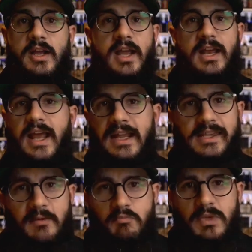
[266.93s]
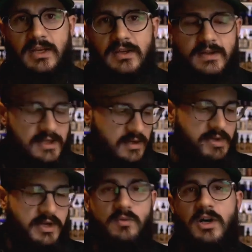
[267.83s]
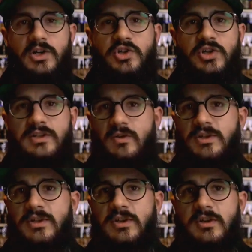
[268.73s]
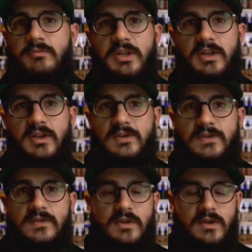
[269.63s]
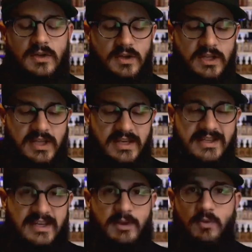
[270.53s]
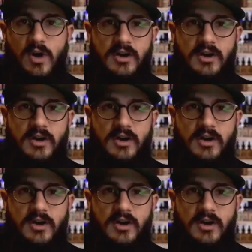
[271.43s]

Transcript: and anything mint, you know, beard wash is always good because you get that steamy water.